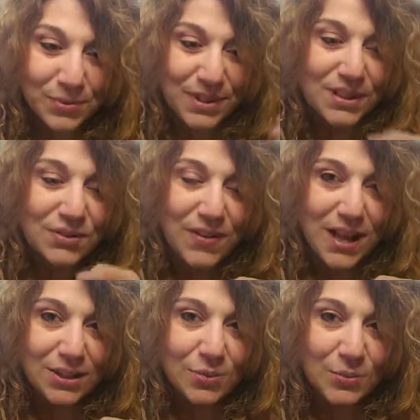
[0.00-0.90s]
Please
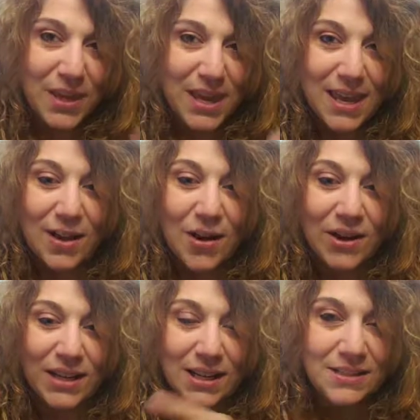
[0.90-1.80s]
follow me
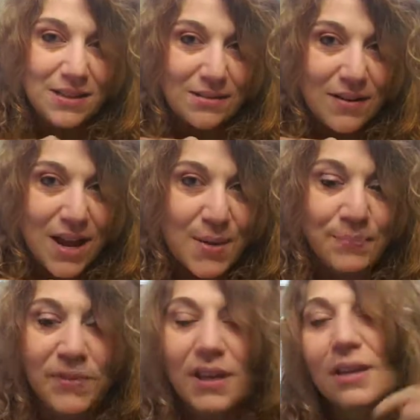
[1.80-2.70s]
on
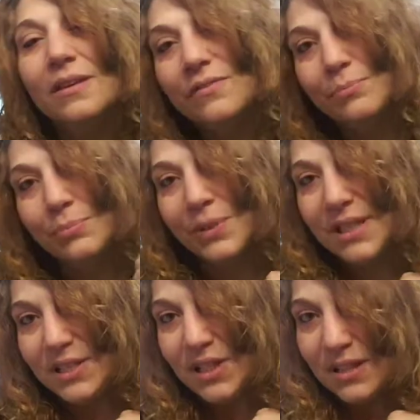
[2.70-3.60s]
Instagram.
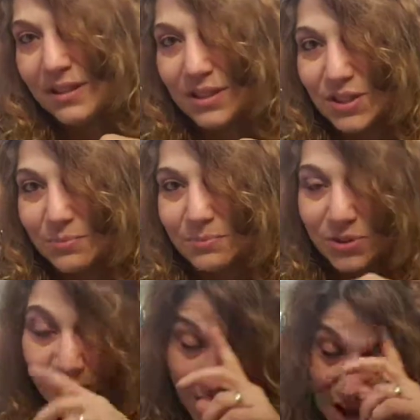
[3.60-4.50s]
Please hit the
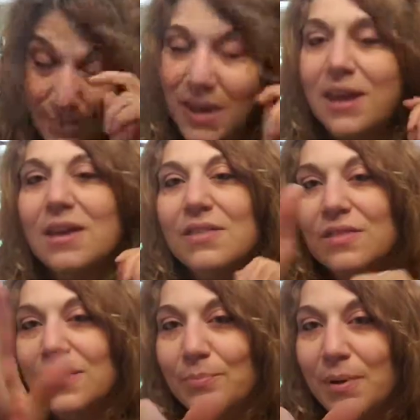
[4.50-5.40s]
subscribe,
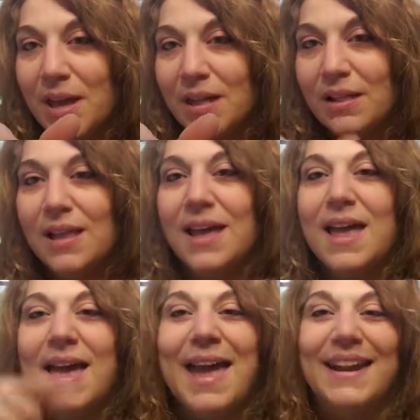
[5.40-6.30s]
the bell,
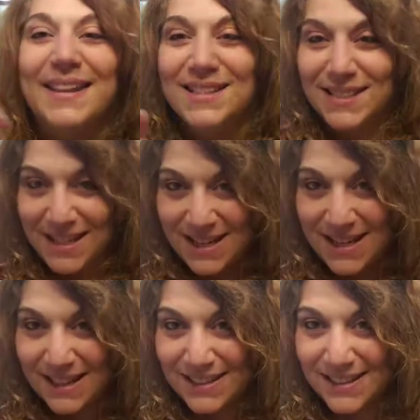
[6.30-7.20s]
and I'll see
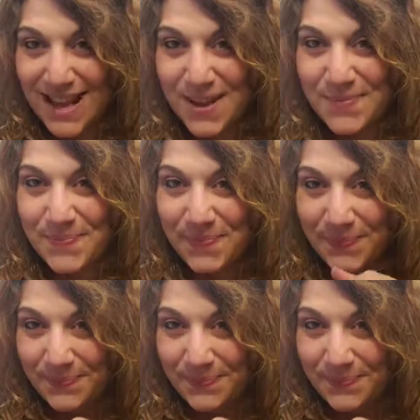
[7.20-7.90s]
you next time.